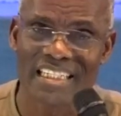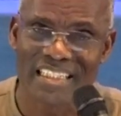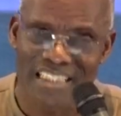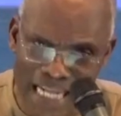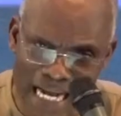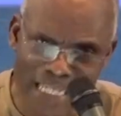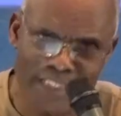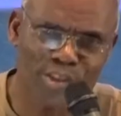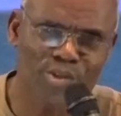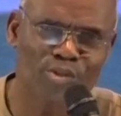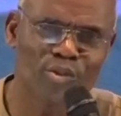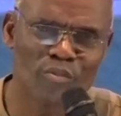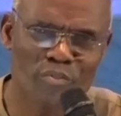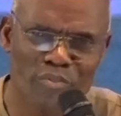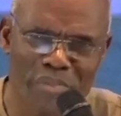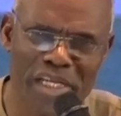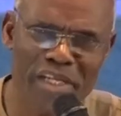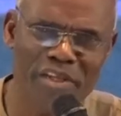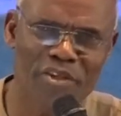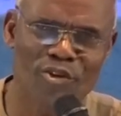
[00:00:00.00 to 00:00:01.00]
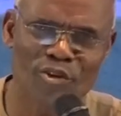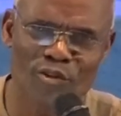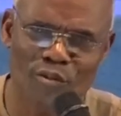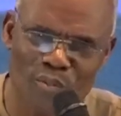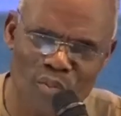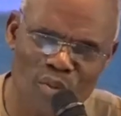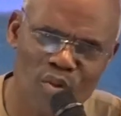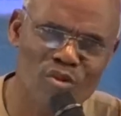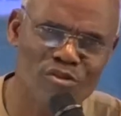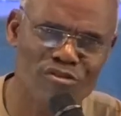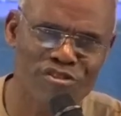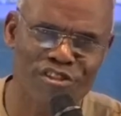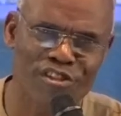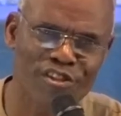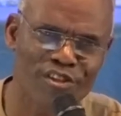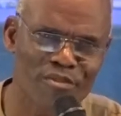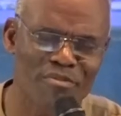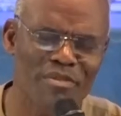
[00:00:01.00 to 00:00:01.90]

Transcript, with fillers: That should make you more serious.